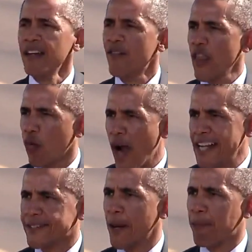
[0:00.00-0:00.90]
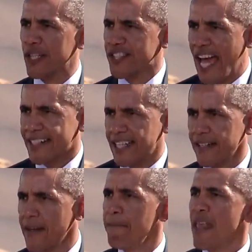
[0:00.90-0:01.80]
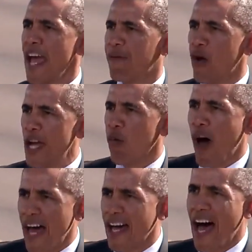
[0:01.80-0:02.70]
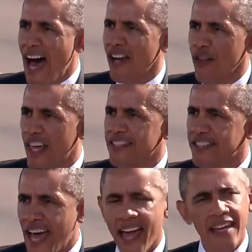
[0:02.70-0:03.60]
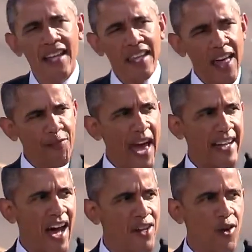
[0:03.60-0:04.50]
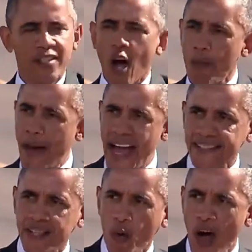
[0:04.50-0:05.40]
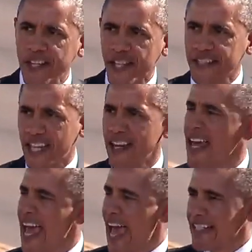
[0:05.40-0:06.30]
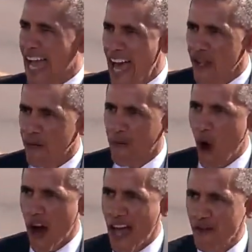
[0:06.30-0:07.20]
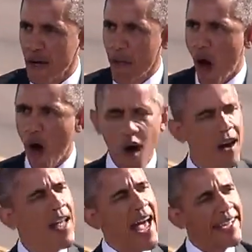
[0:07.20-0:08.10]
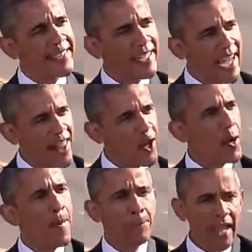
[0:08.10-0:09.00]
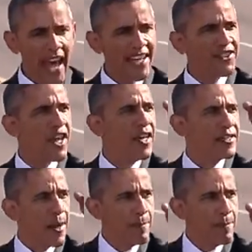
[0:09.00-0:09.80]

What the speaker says: for the right to protect it. If we want to honor this day, let that 100 go back to Washington and gather 400 more and together pledge to